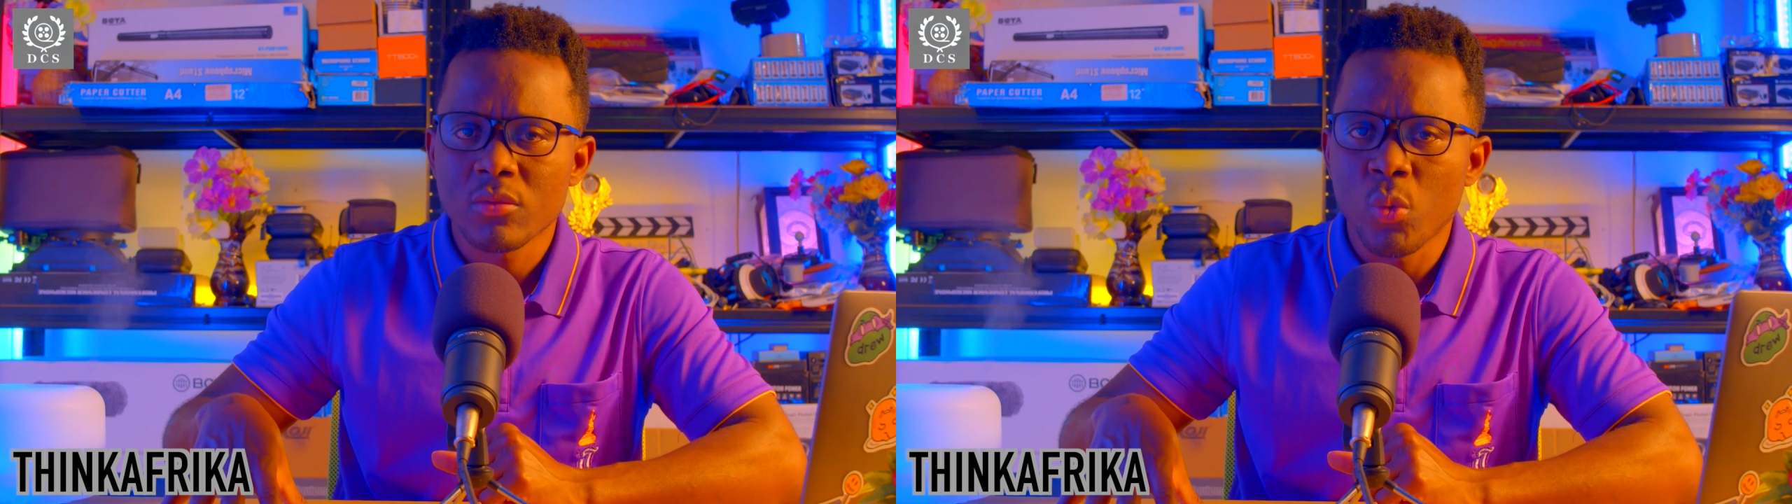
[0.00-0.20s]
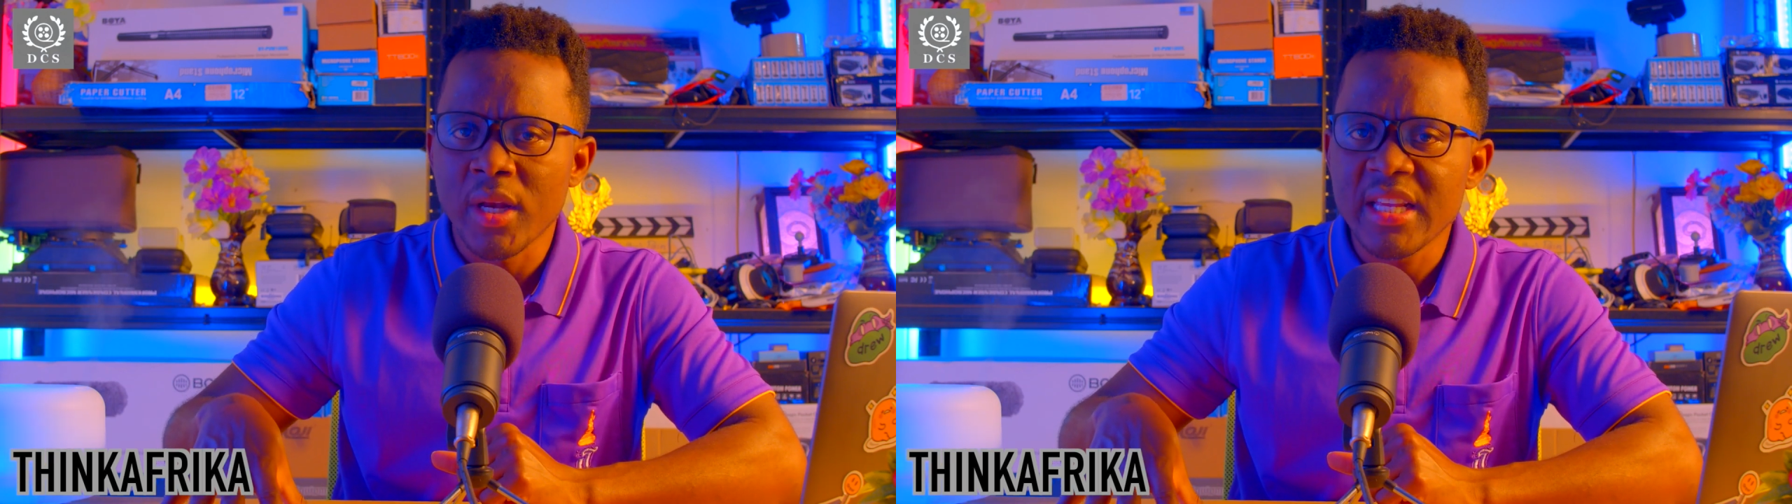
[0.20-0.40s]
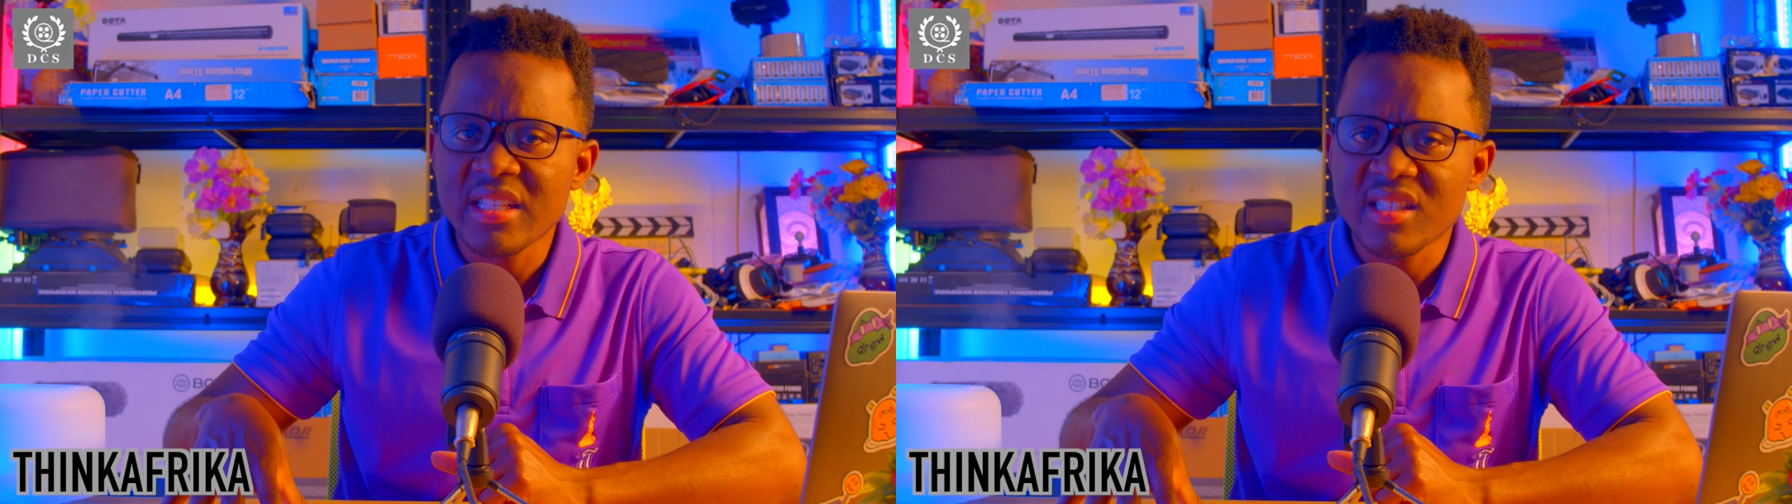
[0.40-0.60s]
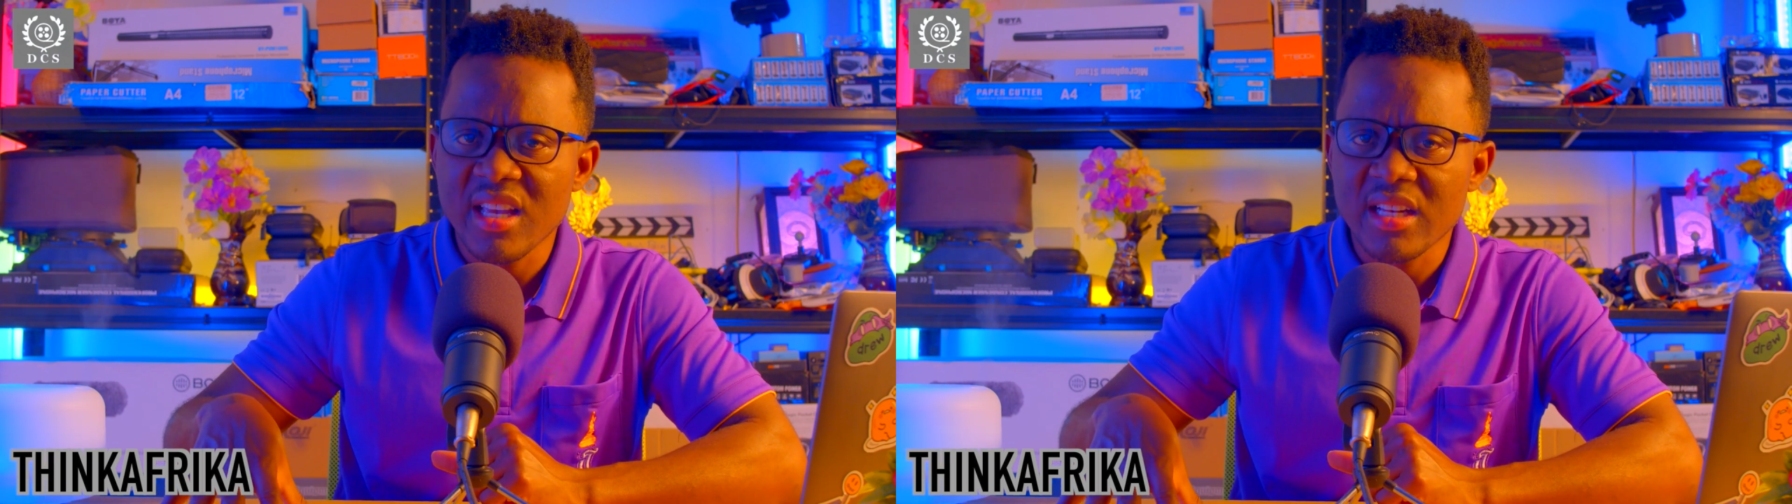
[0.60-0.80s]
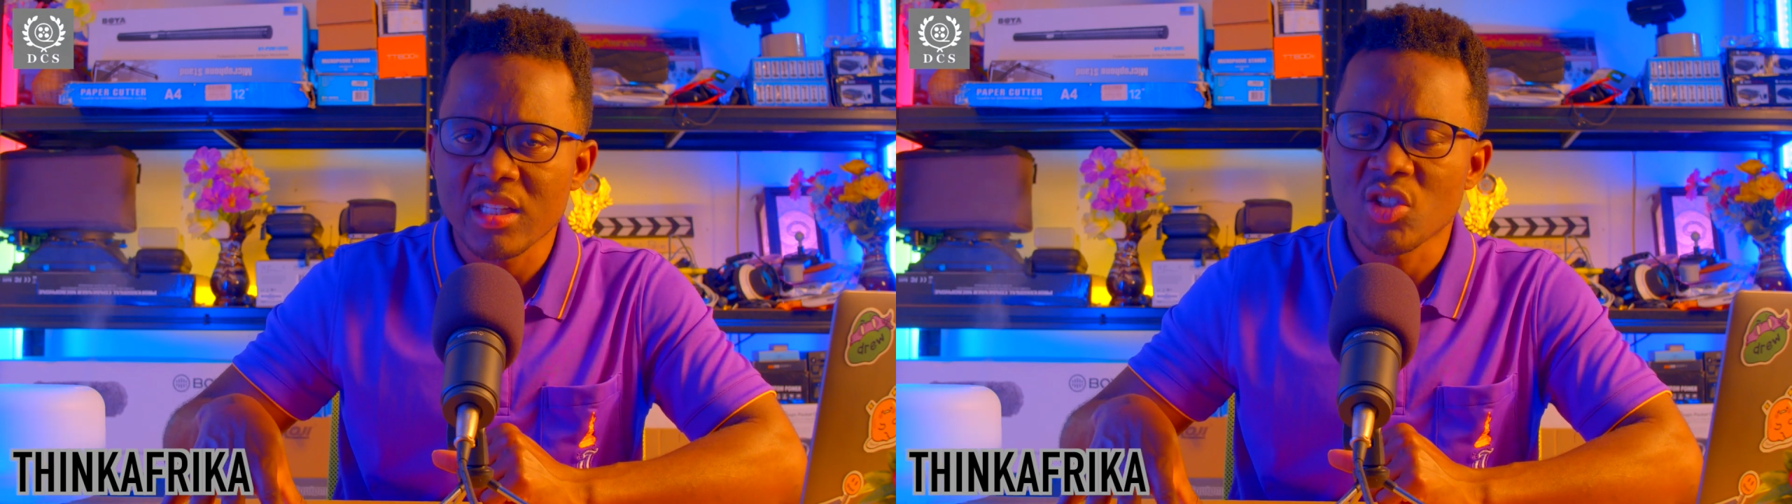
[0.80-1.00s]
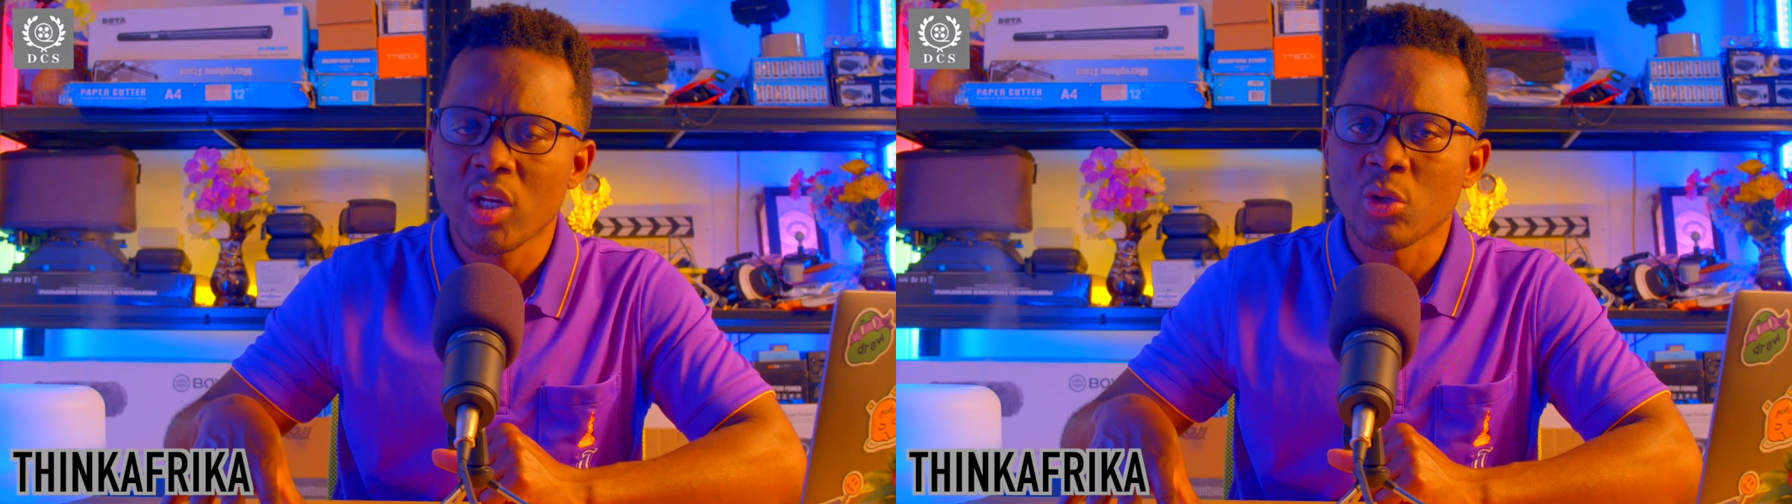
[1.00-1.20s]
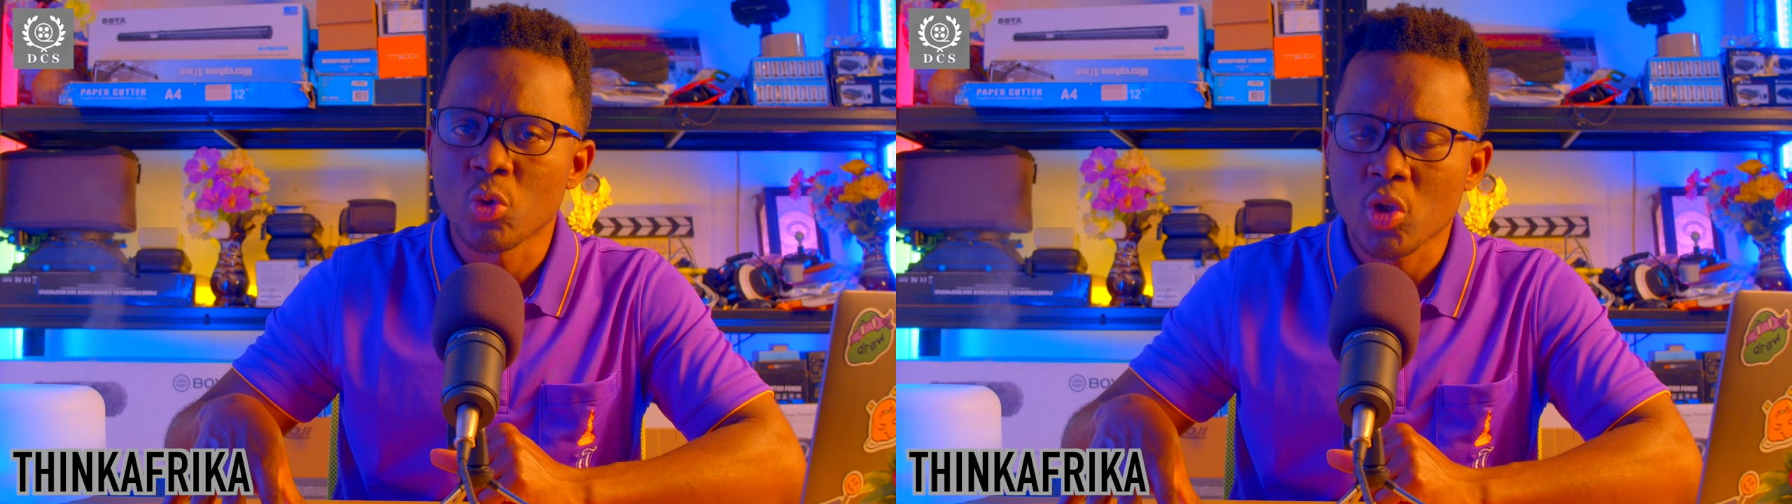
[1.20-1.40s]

when he said he's going to do